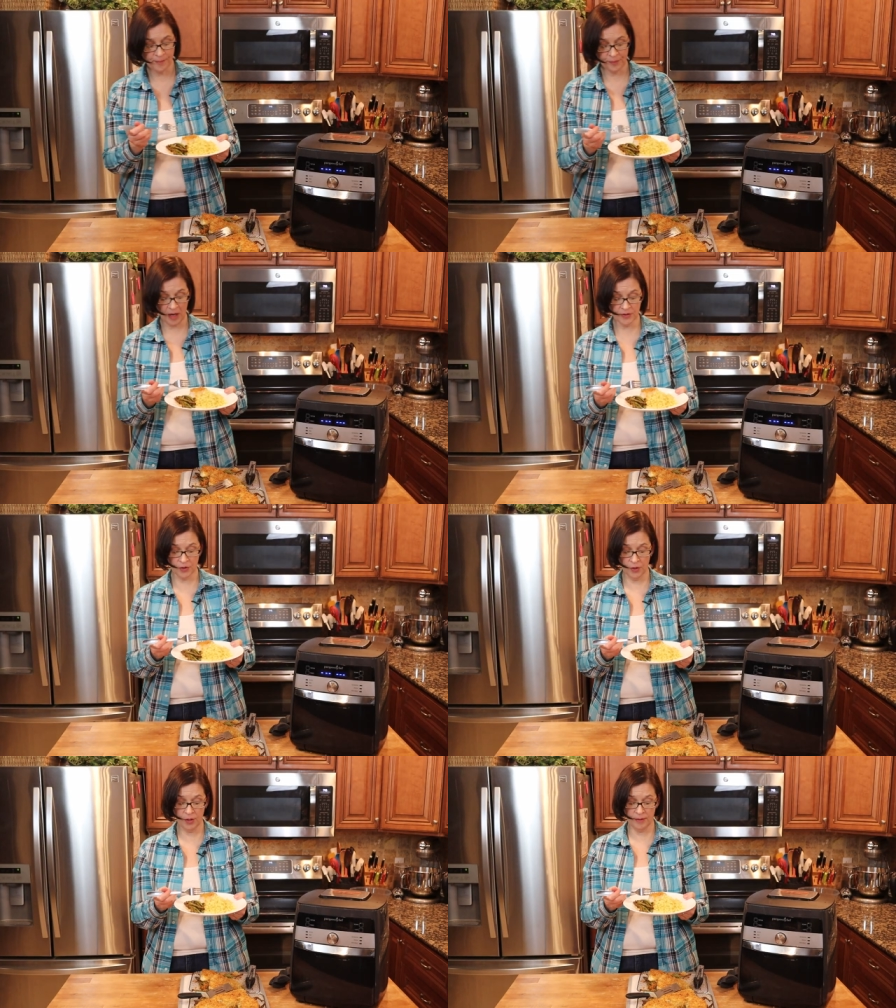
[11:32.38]
That's
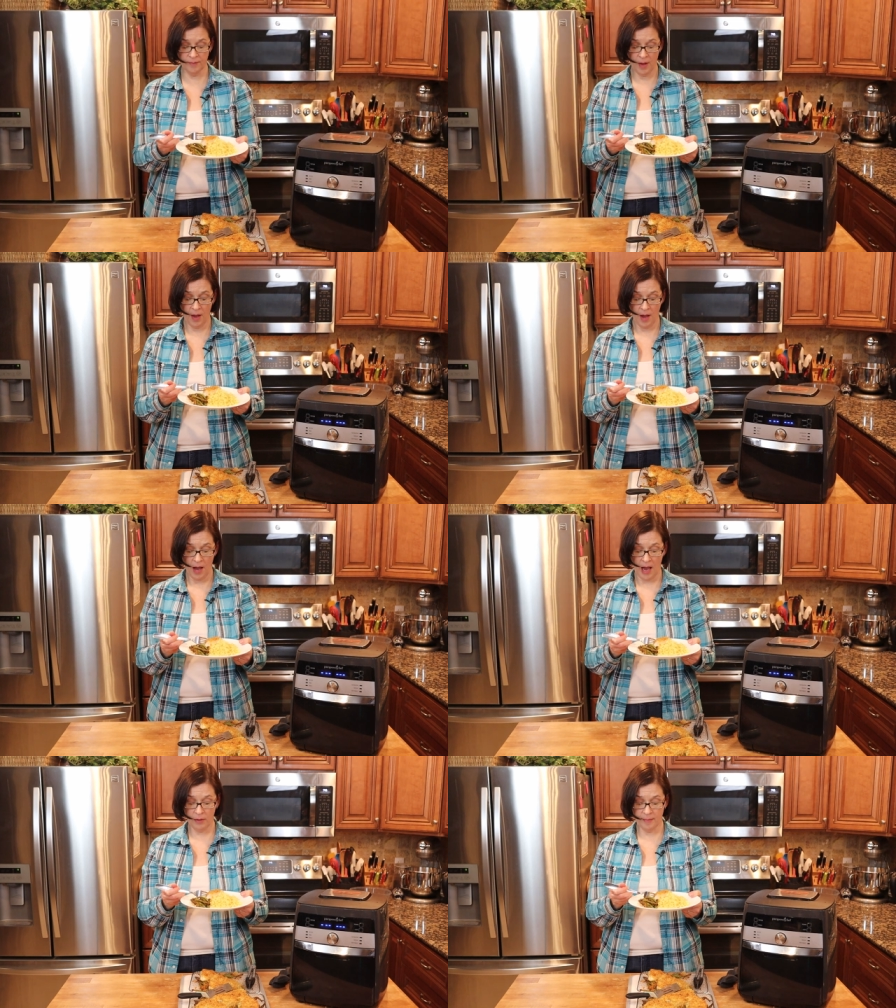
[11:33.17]
good.
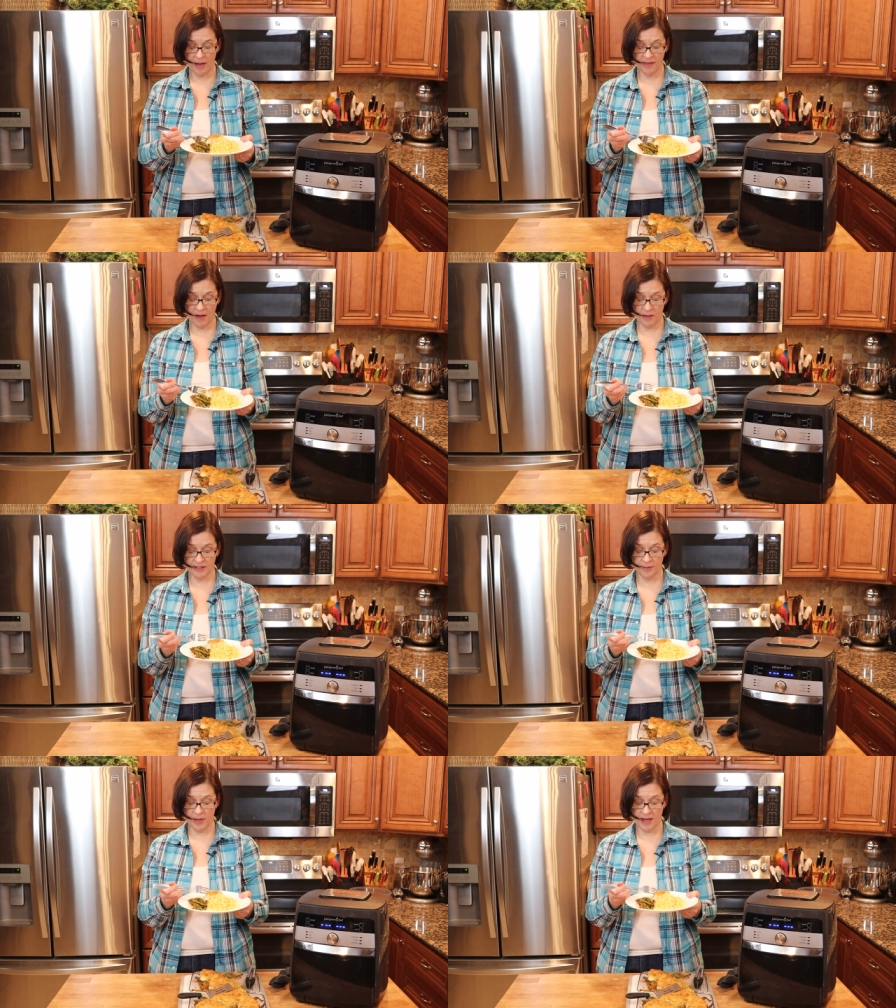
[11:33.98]
I would make that
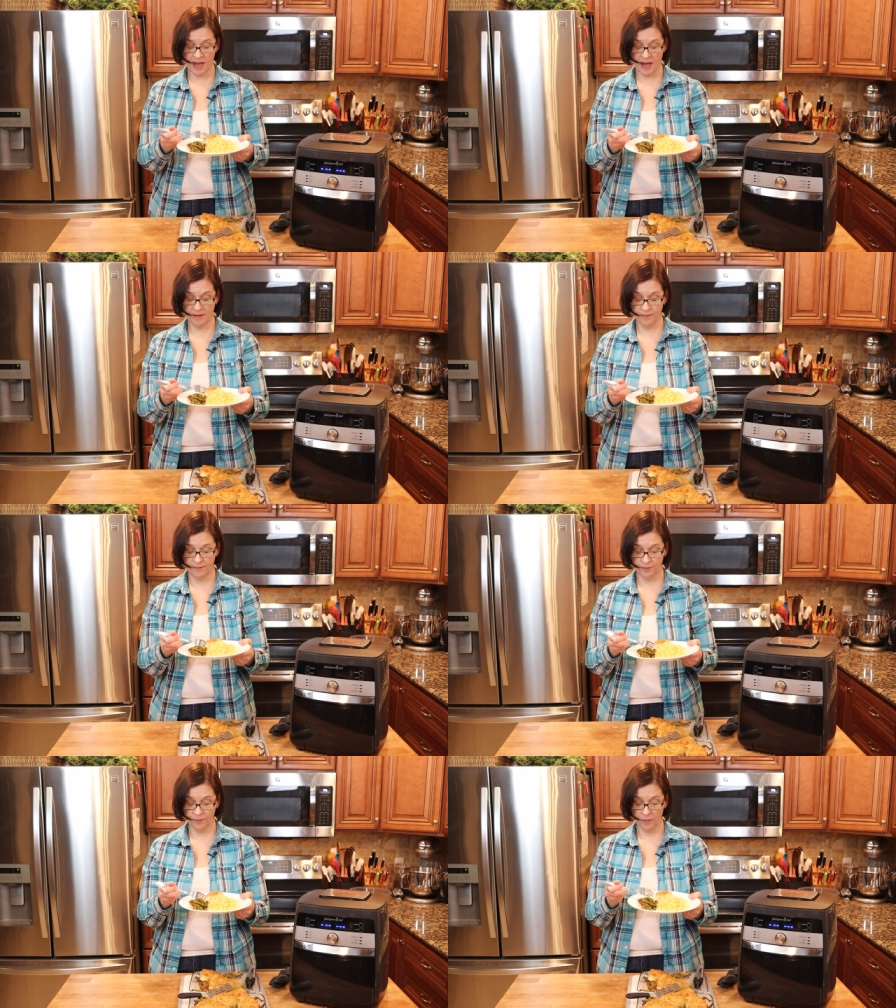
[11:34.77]
recipe again.
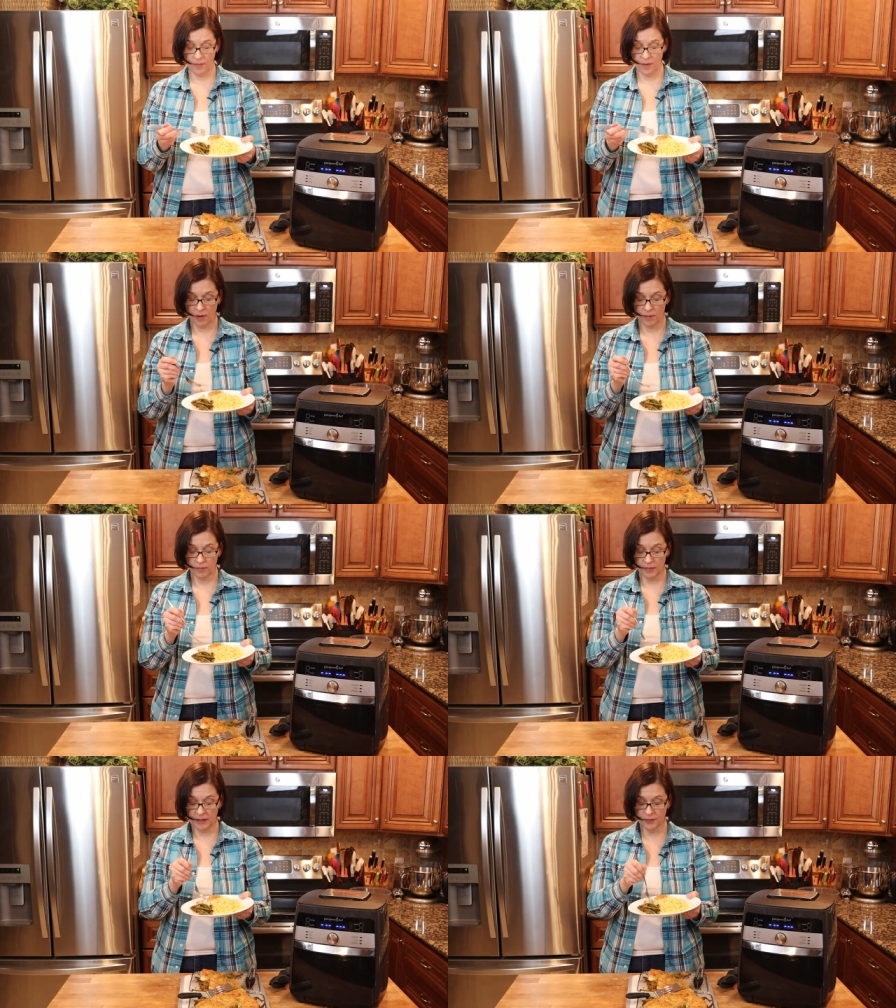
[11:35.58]

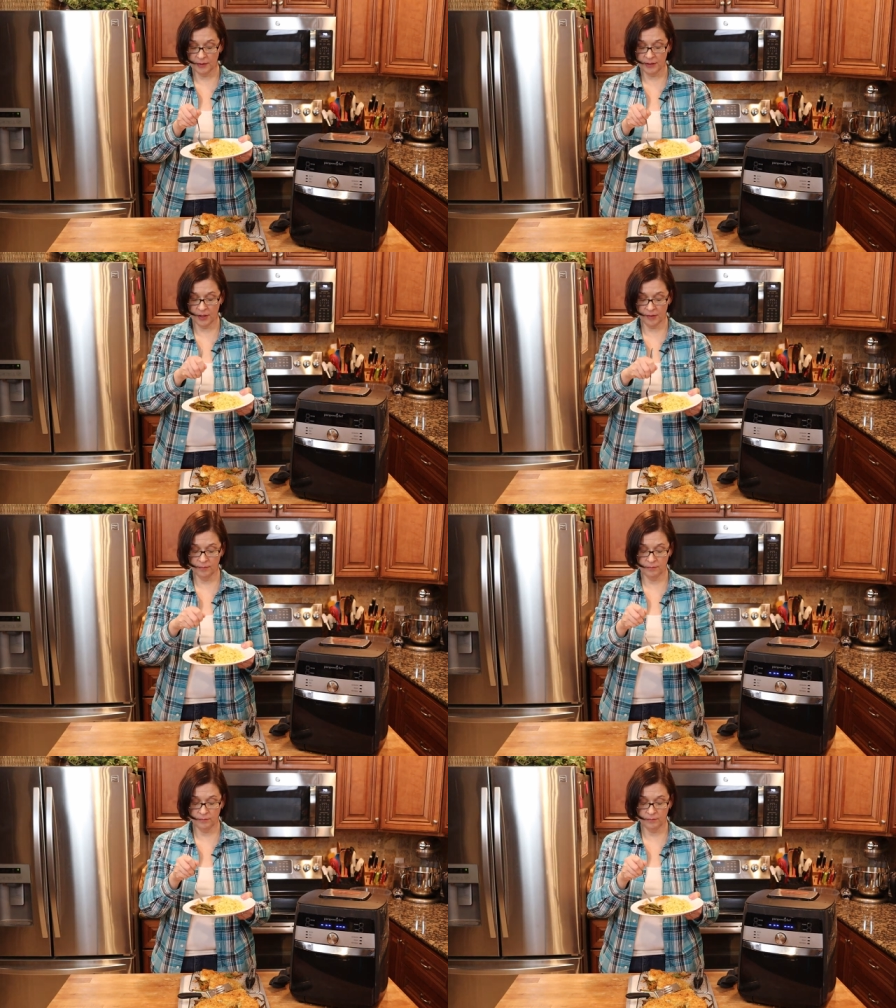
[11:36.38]
That's really good.